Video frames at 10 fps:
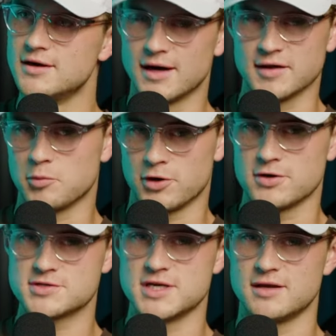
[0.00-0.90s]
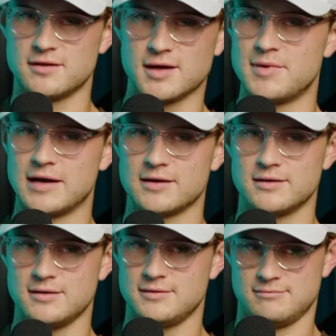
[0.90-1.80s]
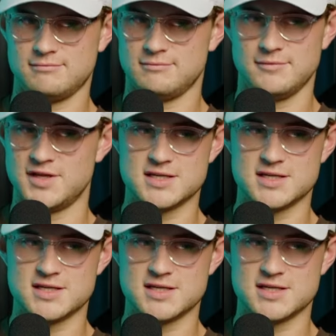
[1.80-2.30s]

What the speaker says: I think pros need to think about it the